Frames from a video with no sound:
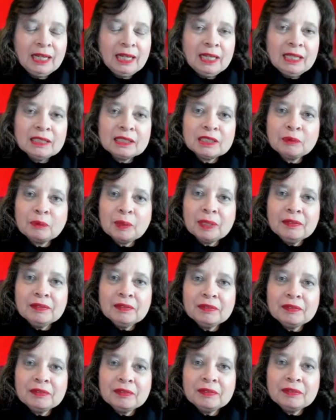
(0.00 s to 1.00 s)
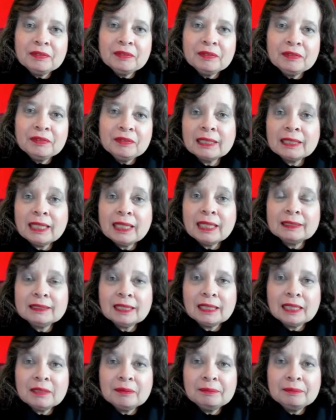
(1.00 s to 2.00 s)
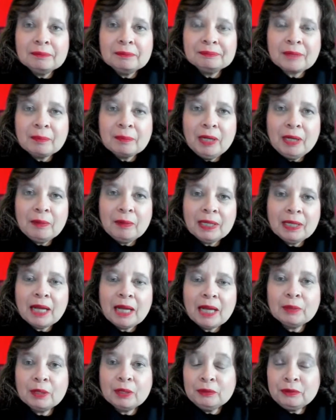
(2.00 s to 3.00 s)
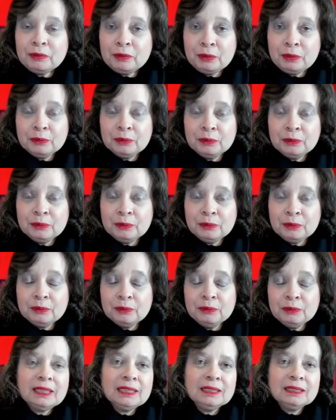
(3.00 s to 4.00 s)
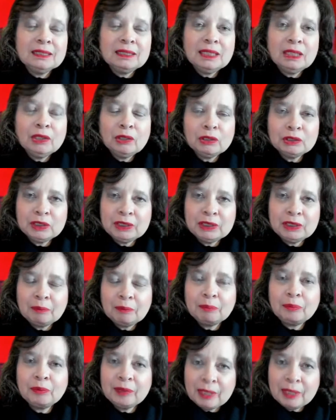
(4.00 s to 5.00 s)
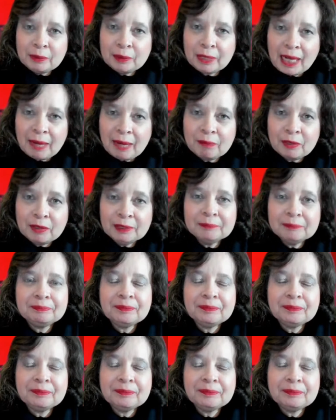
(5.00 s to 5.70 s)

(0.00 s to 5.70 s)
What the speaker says: So one of the things that Mary and I both use is the Logitech Brio camera.